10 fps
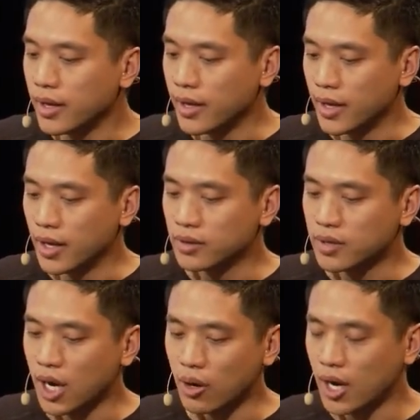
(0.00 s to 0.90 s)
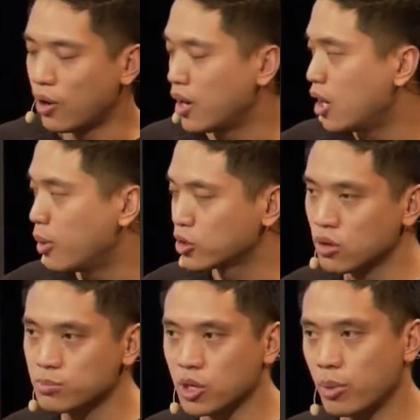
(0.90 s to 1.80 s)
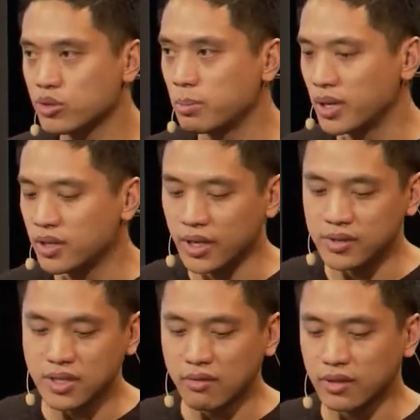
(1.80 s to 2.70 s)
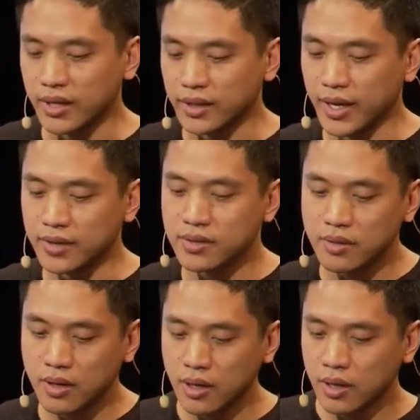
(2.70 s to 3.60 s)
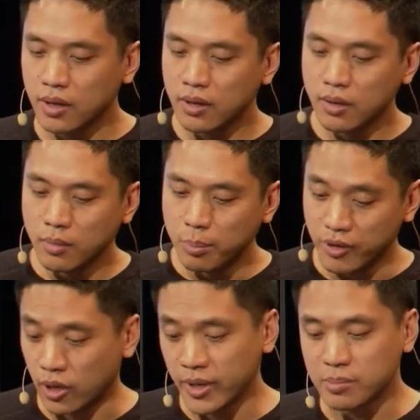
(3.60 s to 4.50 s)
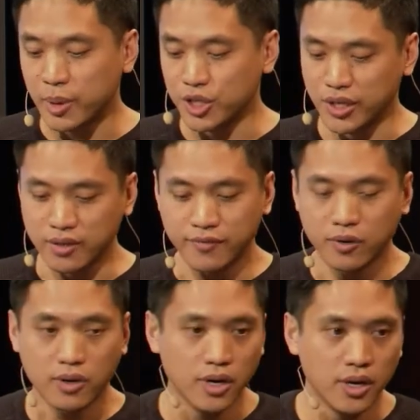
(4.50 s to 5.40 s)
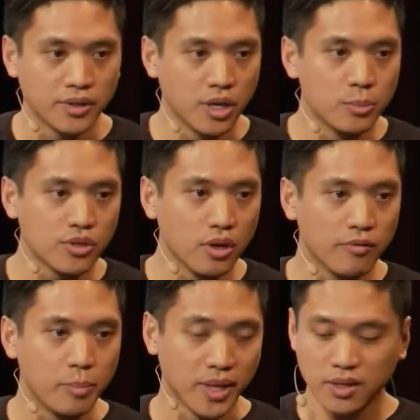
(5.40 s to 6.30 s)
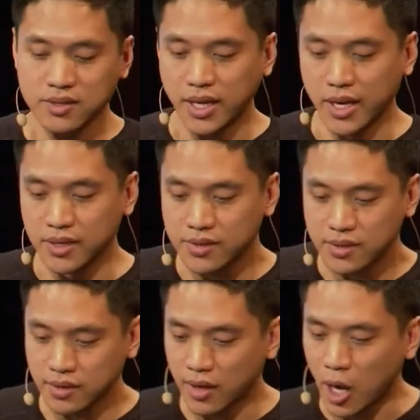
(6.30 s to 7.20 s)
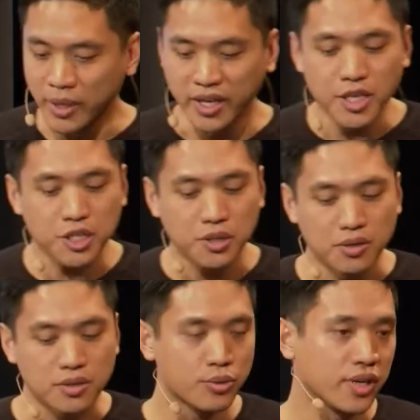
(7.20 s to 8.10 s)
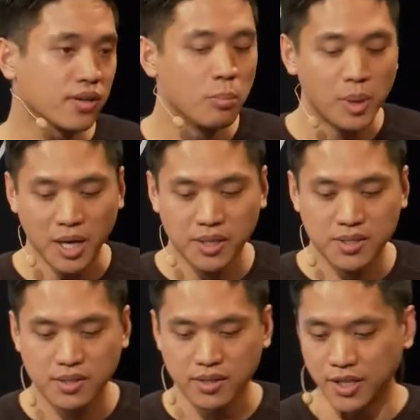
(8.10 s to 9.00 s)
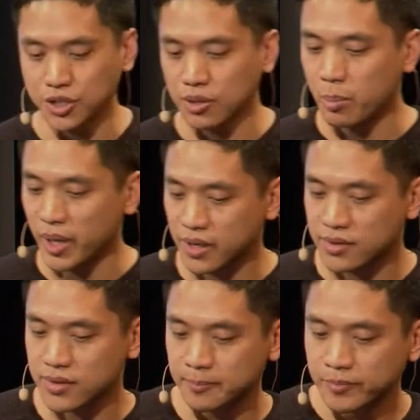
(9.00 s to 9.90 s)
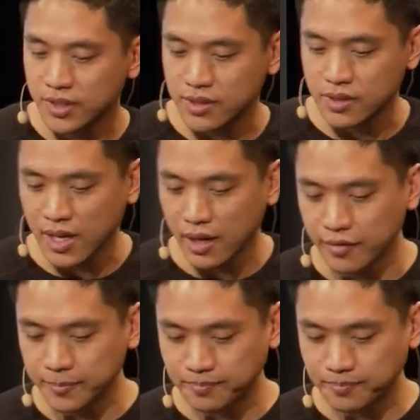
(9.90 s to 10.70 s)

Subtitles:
And how about composability and stuff like that? Performance budget in terms of bundle size. How many issues, critical bugs, essential bugs does it have?